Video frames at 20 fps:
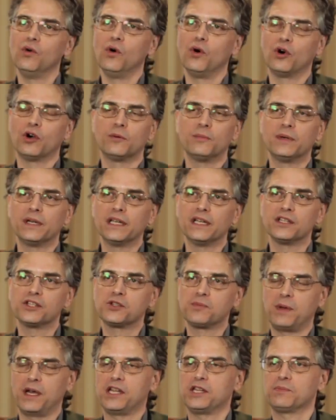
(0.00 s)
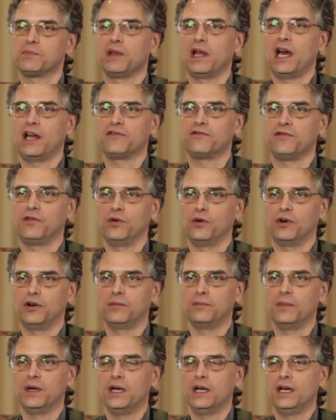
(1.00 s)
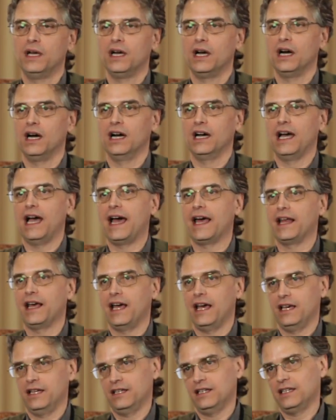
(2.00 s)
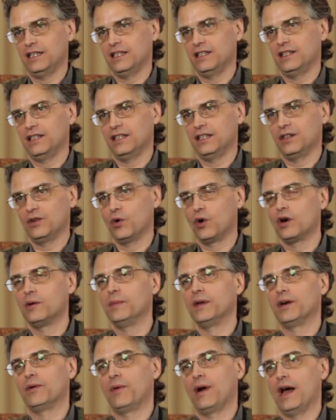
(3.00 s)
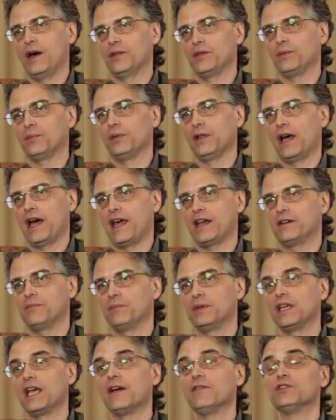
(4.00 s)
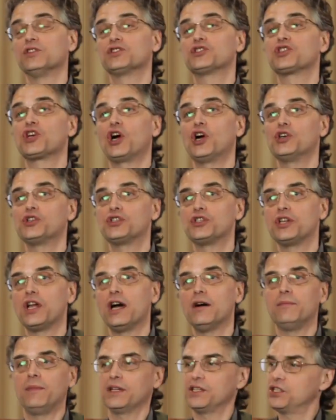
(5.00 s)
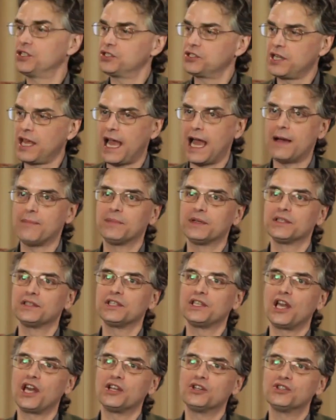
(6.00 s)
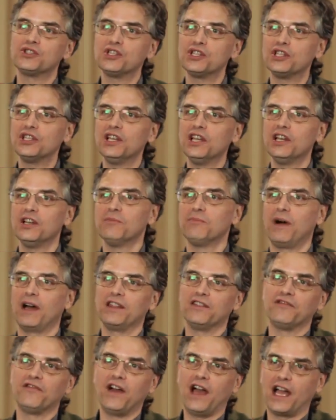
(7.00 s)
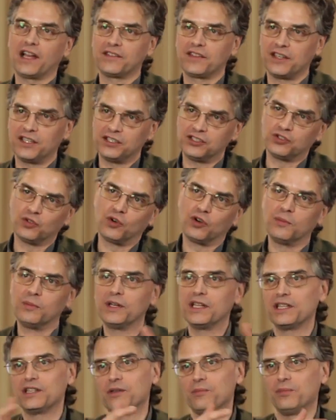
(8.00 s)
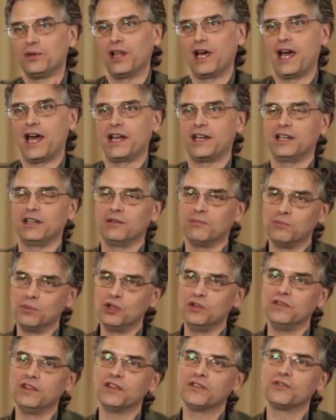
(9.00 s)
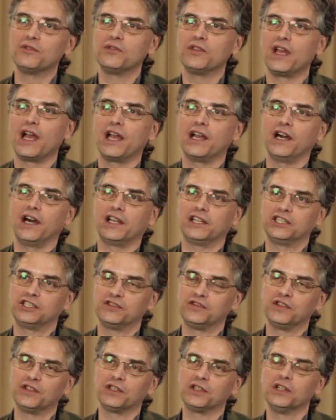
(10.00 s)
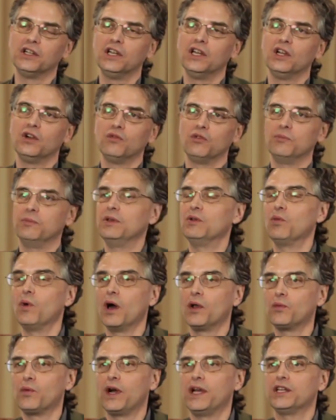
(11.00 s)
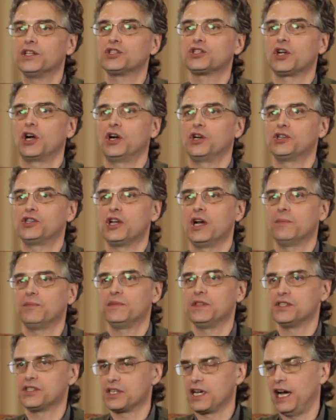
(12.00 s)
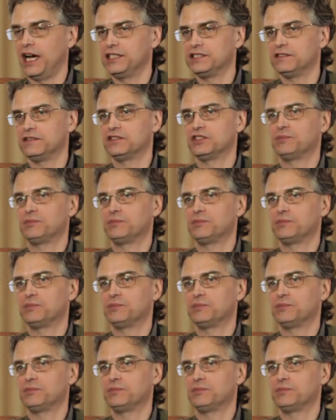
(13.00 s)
orbiting space platform in orbit around the planet, being able to charge it up by just tapping the energy by the fact that it's orbiting the planet and moving through the ionosphere would be one way to charge up these kinds of